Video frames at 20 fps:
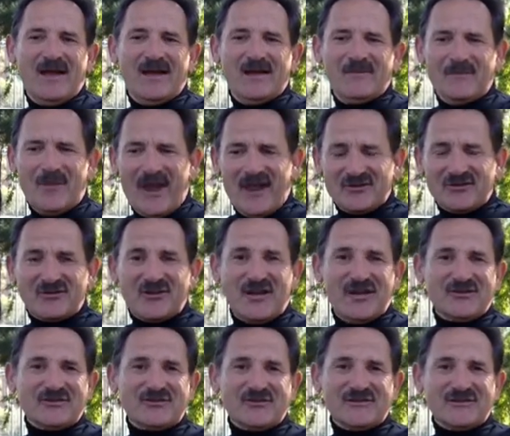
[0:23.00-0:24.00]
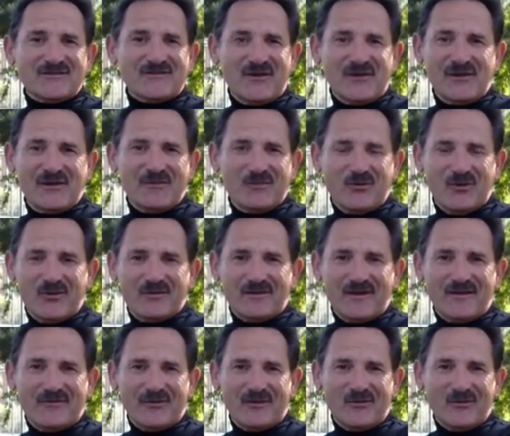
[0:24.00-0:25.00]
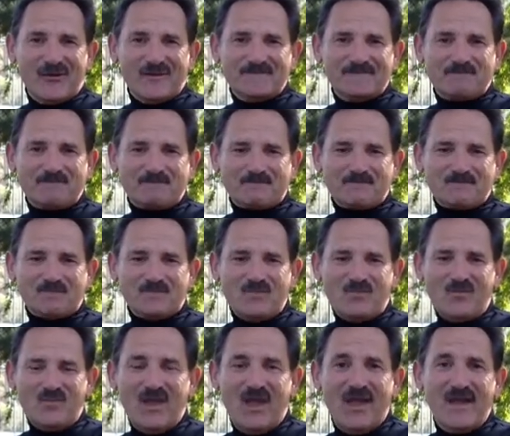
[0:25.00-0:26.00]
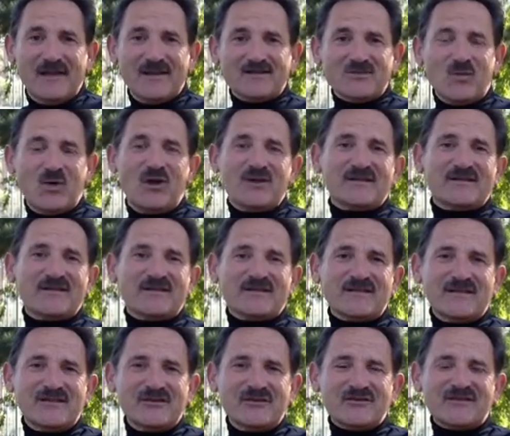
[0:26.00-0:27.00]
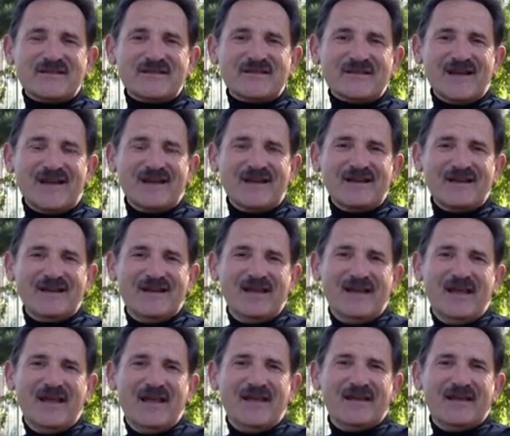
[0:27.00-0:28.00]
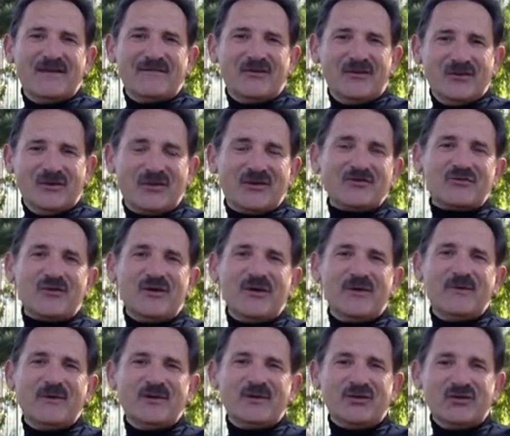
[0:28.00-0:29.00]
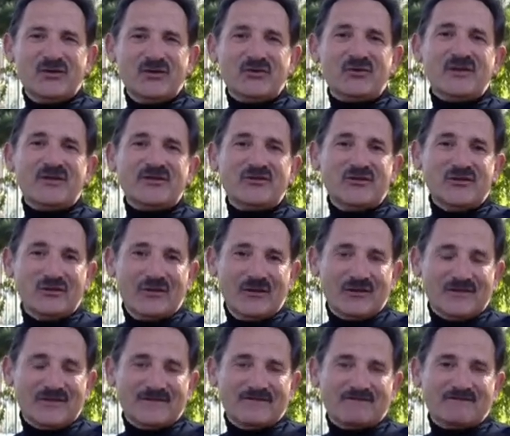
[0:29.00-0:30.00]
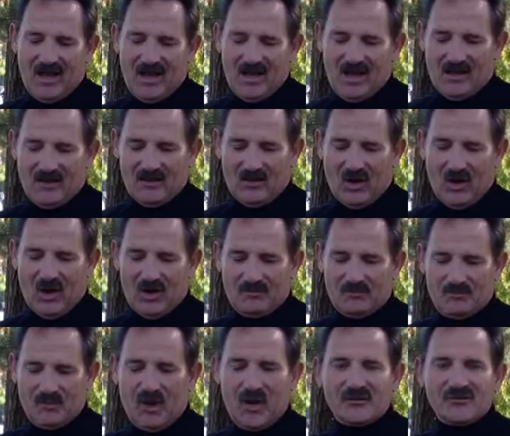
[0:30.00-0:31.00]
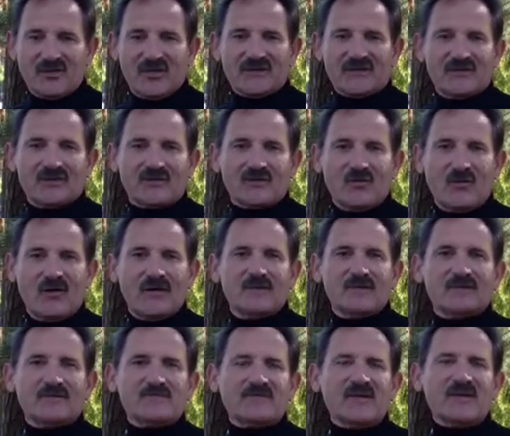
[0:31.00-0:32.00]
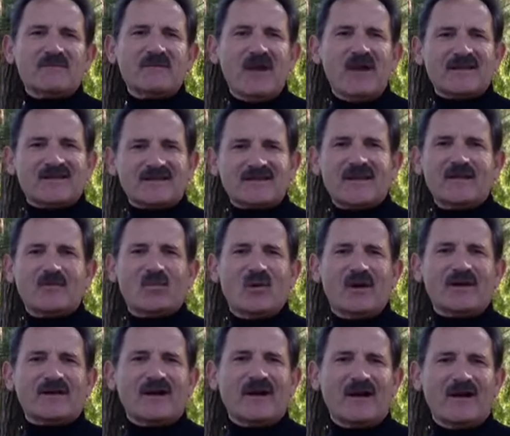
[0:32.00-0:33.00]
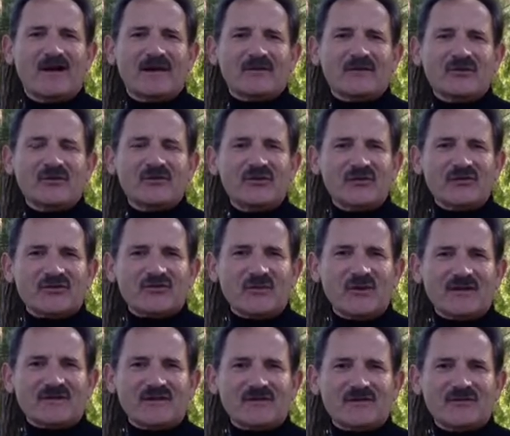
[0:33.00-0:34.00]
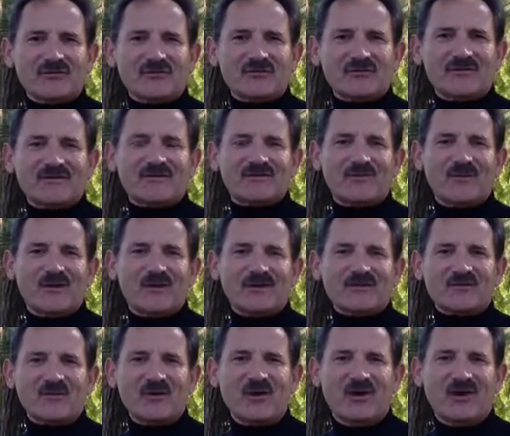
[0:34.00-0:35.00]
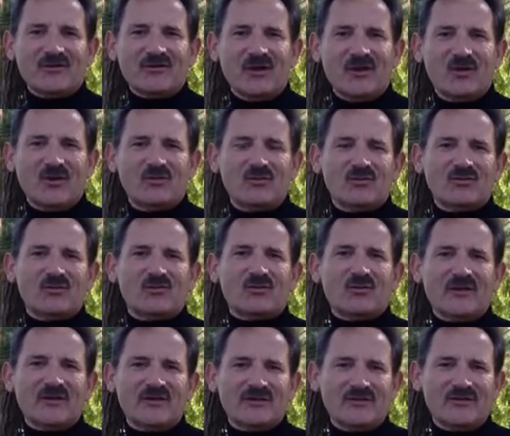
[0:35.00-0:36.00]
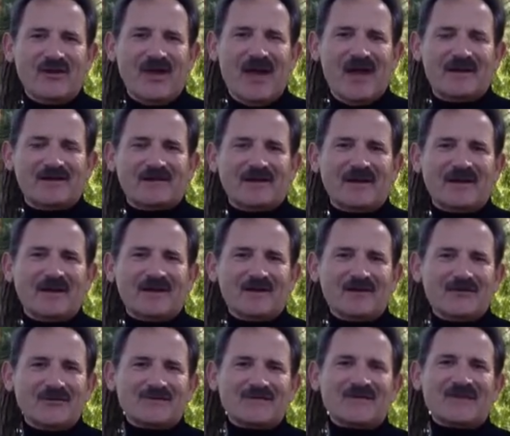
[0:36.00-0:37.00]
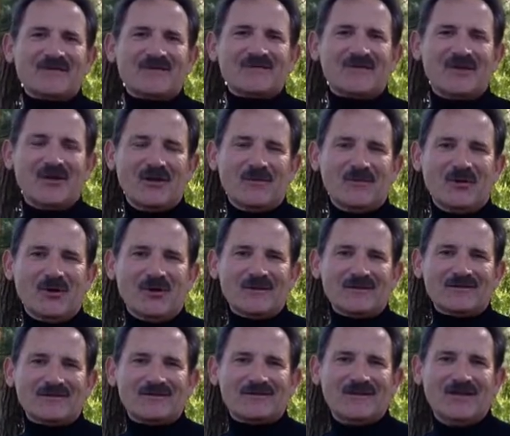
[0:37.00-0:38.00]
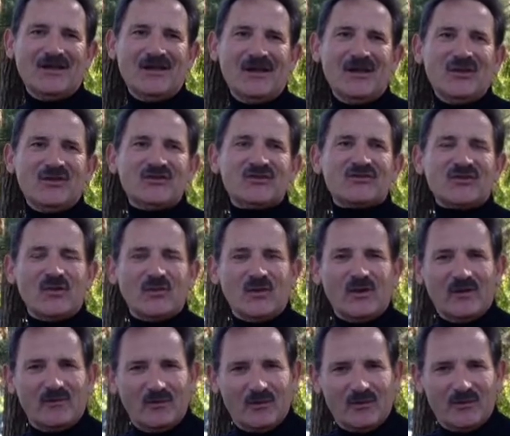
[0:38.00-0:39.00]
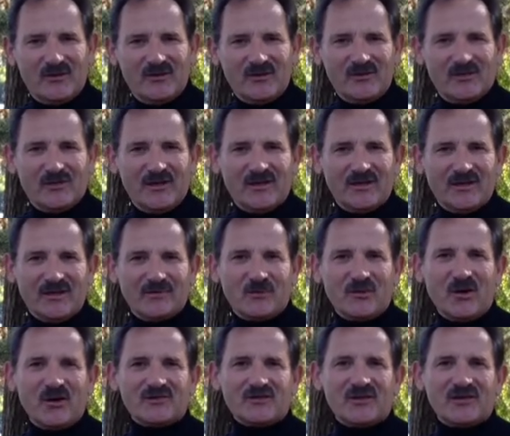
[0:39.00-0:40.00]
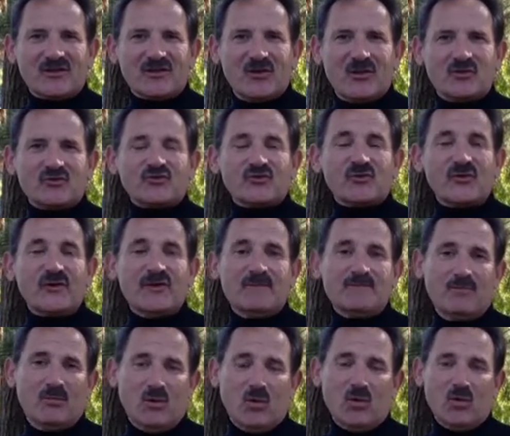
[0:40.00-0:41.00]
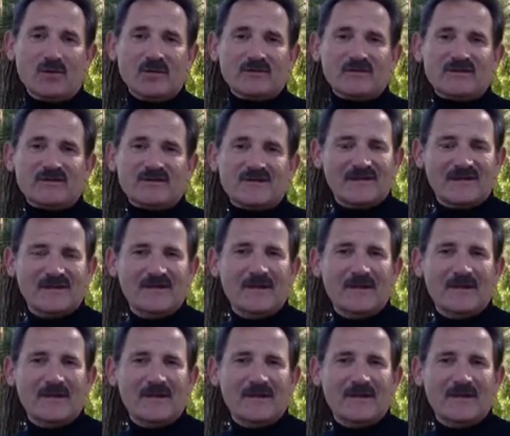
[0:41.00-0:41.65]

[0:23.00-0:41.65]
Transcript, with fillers: Imagination is very important to everyone, and as Walt Disney used to say, if you can dream it, you can do it. Uh, our project is going to be based somewhat on New Year's resolutions, but as we all know, we do that and those things fall apart. So we will be doing a project called Dream Boards.